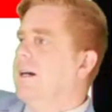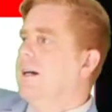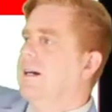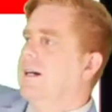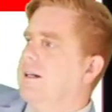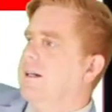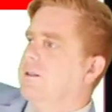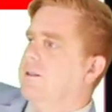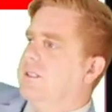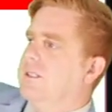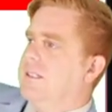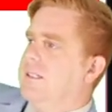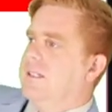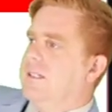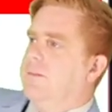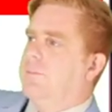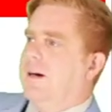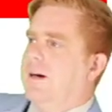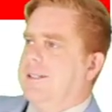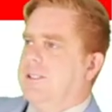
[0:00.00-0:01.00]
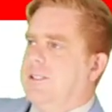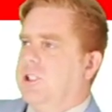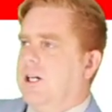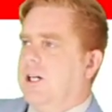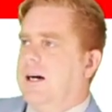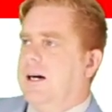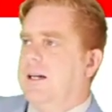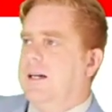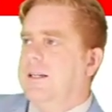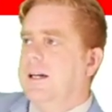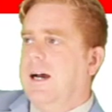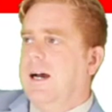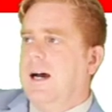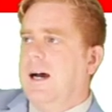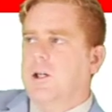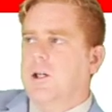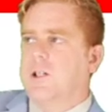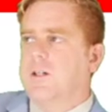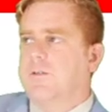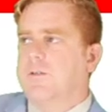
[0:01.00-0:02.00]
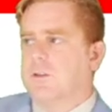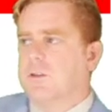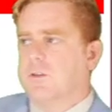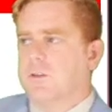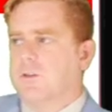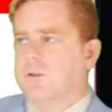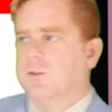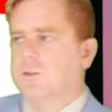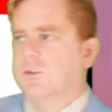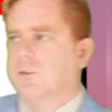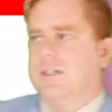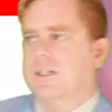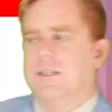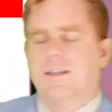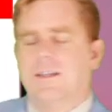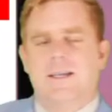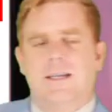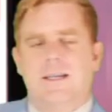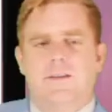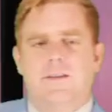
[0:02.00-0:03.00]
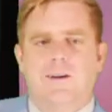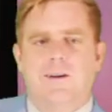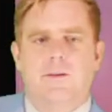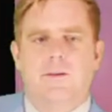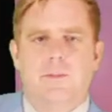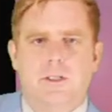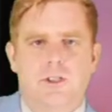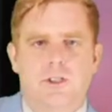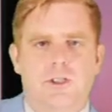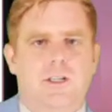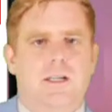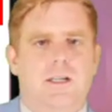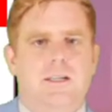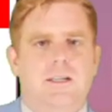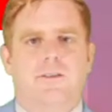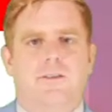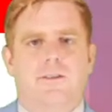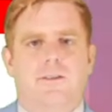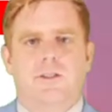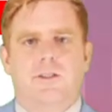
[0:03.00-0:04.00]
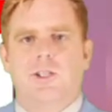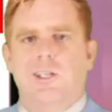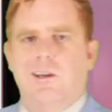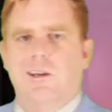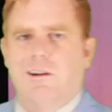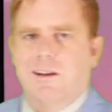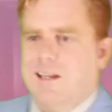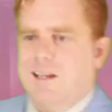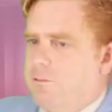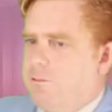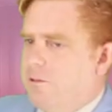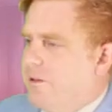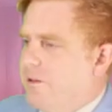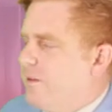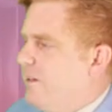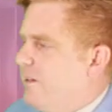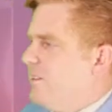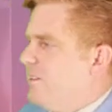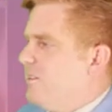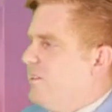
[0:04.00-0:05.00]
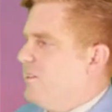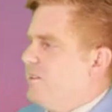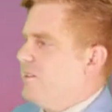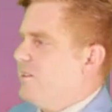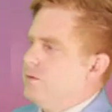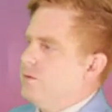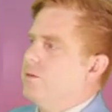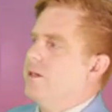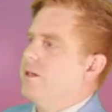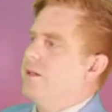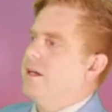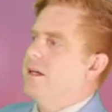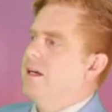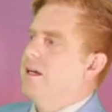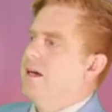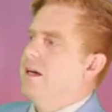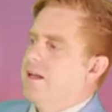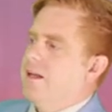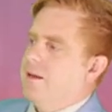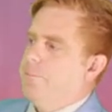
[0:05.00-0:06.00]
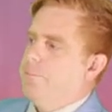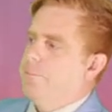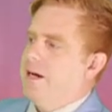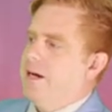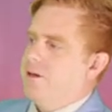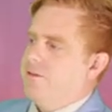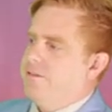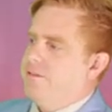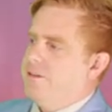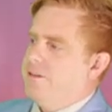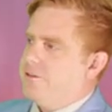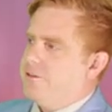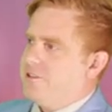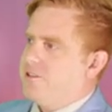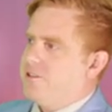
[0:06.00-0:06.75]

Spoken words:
It was sent in by John out of Laguna. Thank you very much, John, for sharing that with us. I saw that was one of the better photos, so I